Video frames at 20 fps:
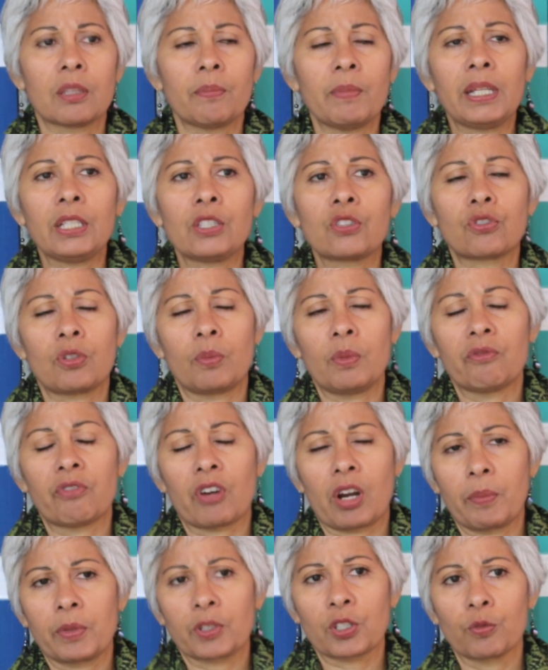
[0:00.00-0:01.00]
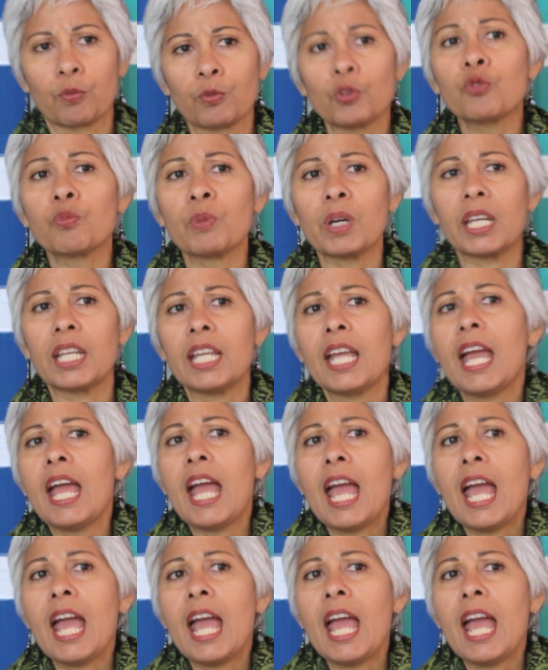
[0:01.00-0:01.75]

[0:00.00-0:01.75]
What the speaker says: the mainstream environmental movement,